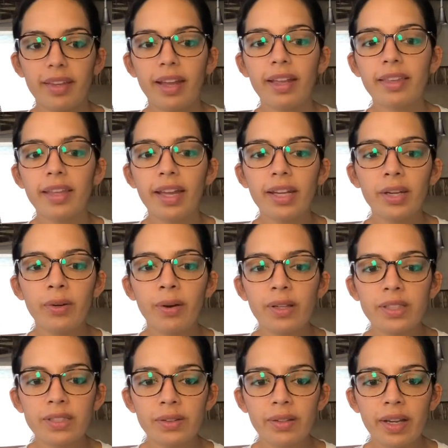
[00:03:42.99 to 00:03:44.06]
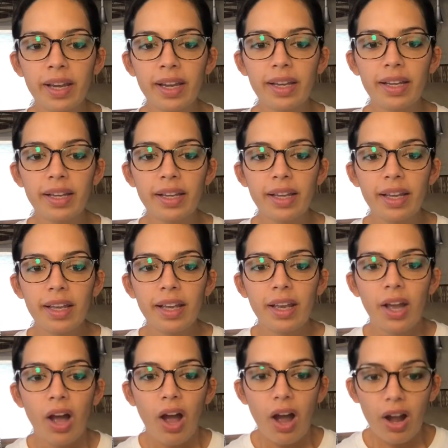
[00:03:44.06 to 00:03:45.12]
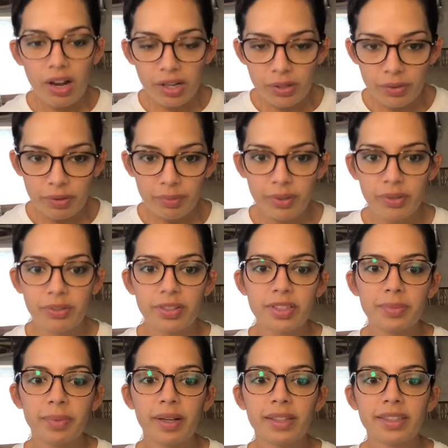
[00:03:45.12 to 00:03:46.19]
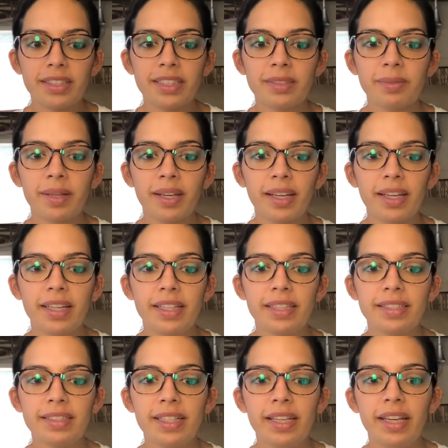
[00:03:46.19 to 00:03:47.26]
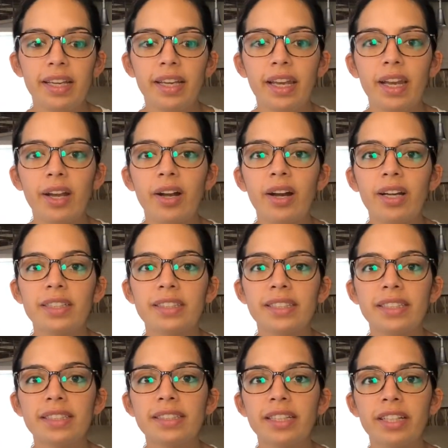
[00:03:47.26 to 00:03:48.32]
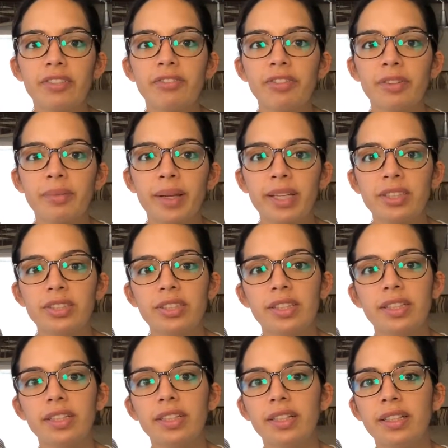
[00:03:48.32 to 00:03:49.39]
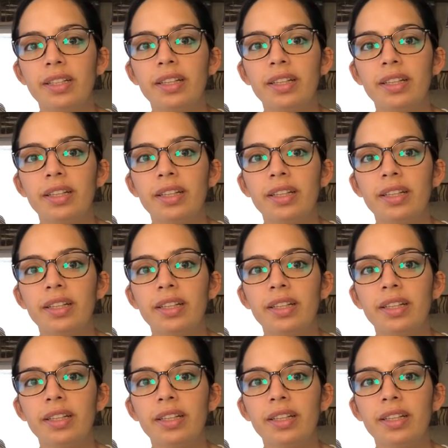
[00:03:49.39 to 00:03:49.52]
And then you also get autoimmune responses because it causes inflammation